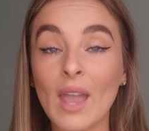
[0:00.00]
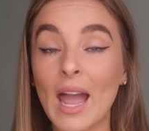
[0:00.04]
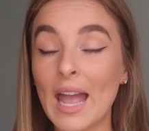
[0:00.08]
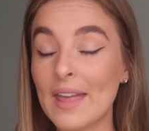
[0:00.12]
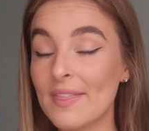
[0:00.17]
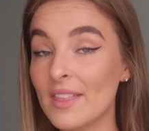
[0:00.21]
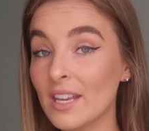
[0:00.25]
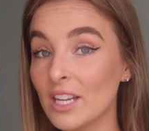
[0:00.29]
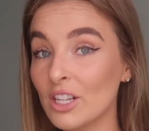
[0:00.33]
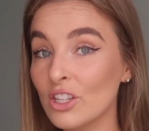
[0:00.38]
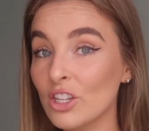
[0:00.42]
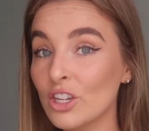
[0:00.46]
I
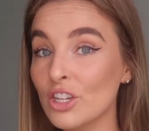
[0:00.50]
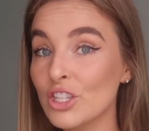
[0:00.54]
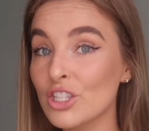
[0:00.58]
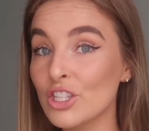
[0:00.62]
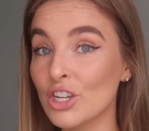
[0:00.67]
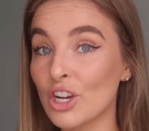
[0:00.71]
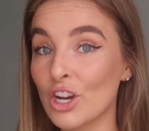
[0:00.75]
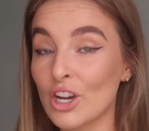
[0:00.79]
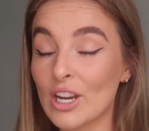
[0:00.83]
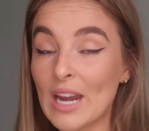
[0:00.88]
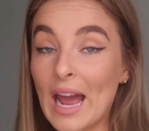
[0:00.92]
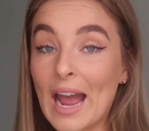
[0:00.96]
think it looks
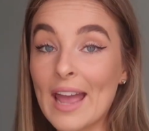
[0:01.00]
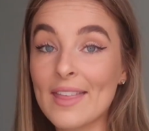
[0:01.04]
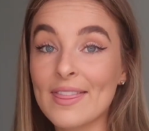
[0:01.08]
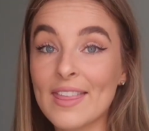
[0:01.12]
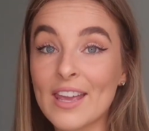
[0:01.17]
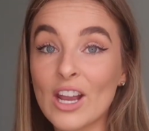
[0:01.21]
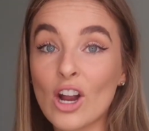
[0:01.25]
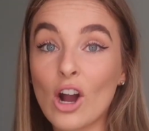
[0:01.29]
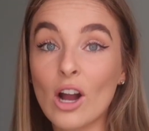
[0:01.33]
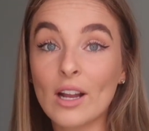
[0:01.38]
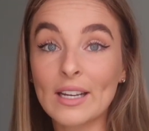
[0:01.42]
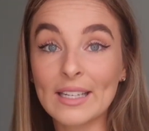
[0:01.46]
good. I
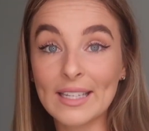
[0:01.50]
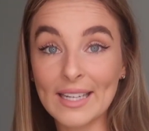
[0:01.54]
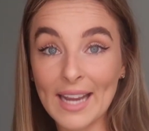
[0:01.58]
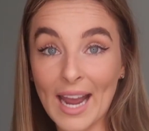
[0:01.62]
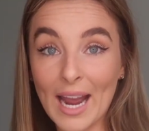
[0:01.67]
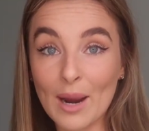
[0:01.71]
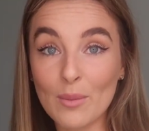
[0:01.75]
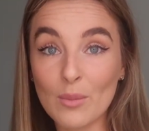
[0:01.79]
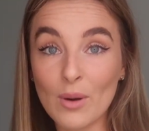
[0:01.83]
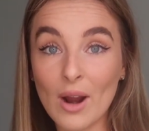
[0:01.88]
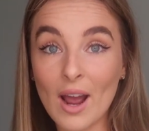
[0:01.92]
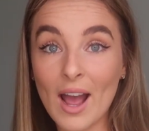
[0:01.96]
think on
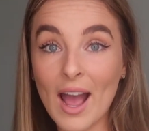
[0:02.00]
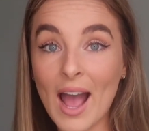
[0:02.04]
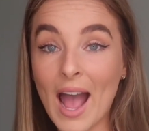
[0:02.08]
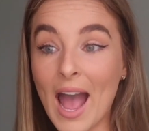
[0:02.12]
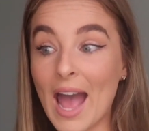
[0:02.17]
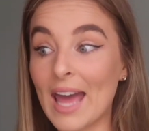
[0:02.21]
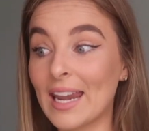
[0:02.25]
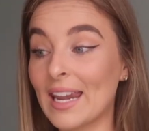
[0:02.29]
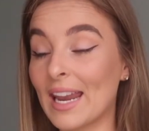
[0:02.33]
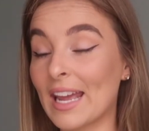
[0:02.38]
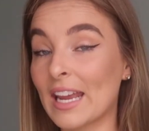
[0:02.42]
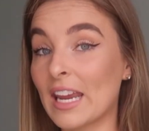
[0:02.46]
camera
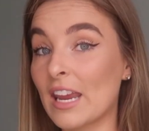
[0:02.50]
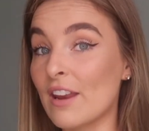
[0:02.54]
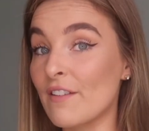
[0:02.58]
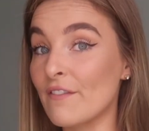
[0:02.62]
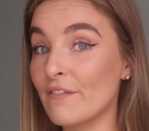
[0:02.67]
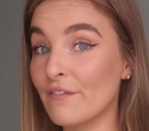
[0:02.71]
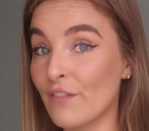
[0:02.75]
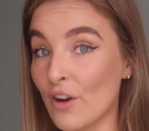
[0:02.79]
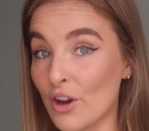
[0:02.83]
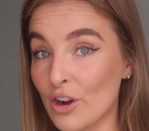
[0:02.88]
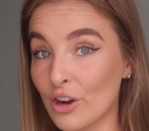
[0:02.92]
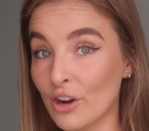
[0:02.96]
and like in
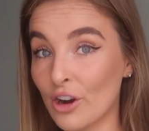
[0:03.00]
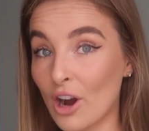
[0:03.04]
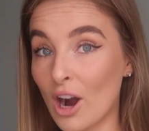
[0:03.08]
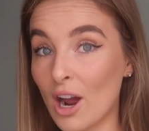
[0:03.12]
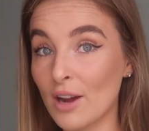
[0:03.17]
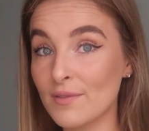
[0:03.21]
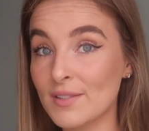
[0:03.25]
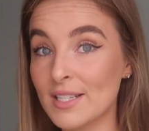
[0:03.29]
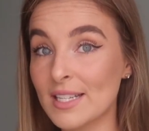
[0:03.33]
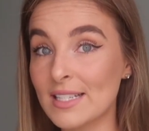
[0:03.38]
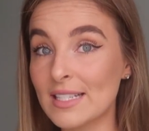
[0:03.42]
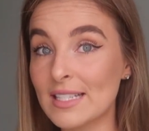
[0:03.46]

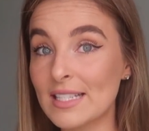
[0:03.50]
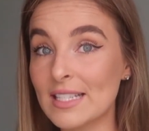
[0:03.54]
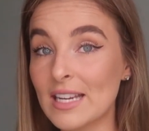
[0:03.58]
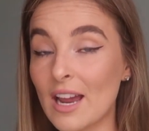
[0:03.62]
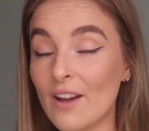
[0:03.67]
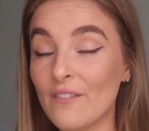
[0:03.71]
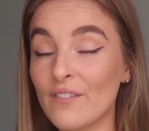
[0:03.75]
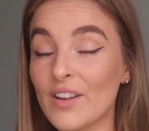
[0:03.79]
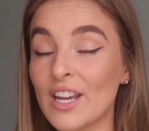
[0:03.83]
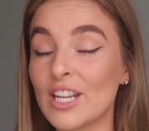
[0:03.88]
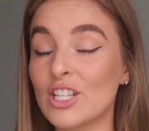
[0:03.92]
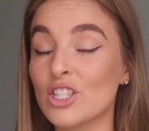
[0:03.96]
photographs and
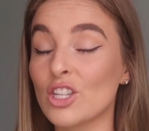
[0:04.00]
stuff,